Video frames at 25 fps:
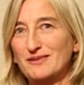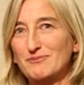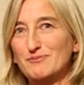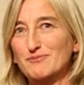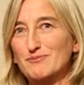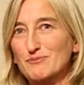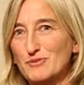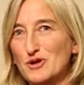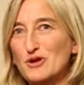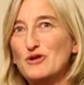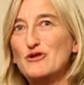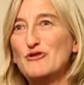
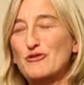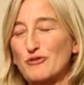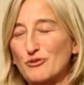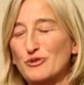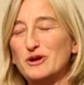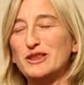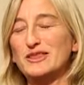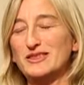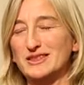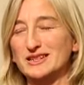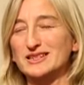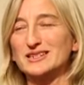move
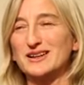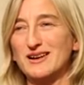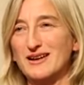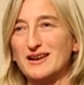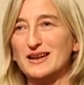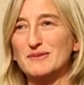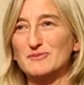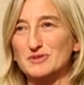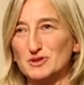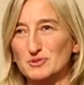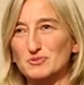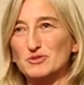with the
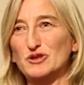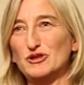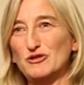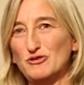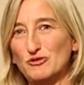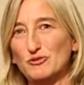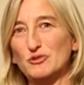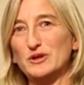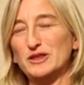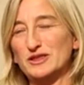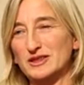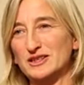times,
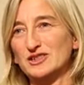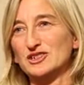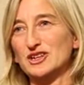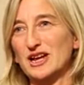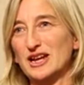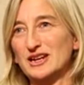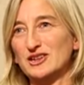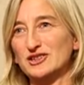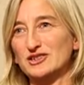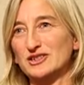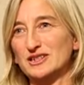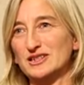move with the
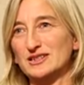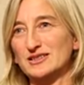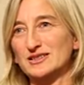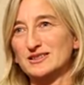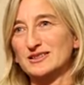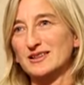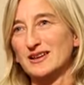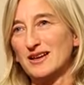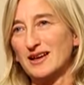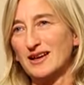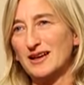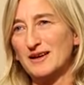changes,
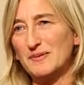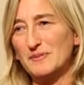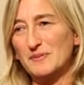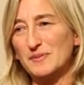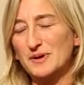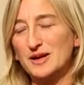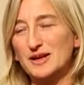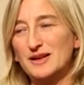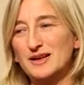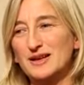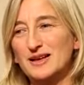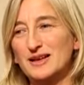
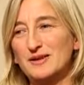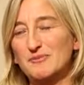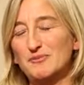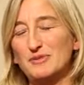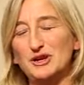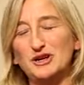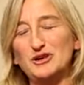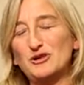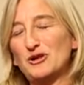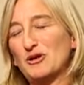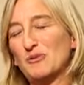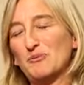
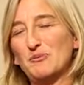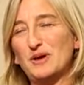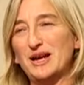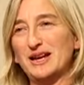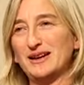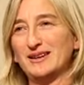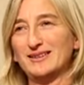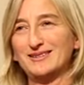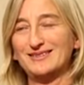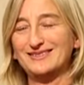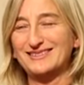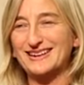but not make
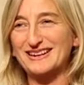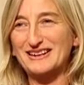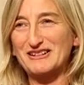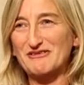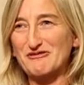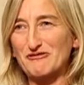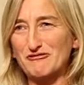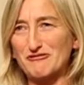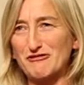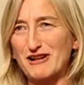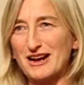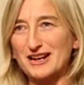kind of
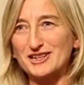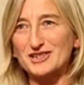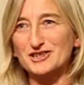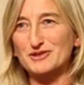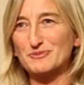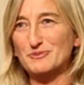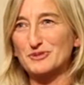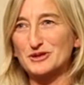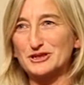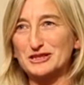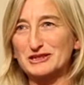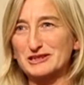rash
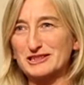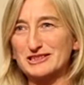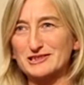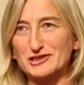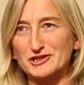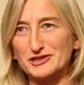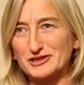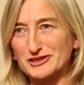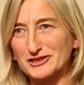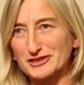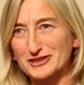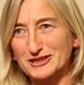
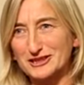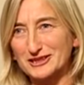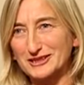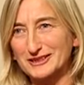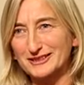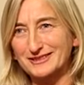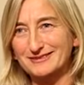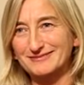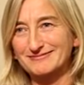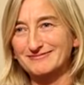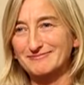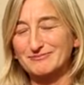predictions that
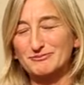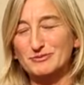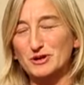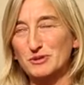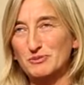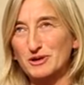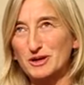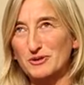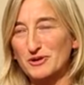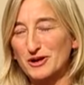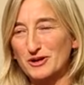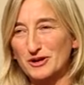
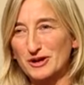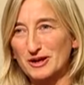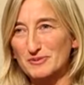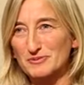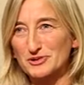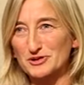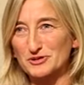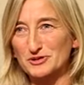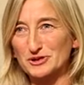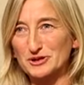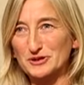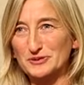probably won't come
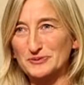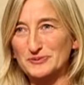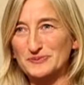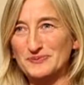true.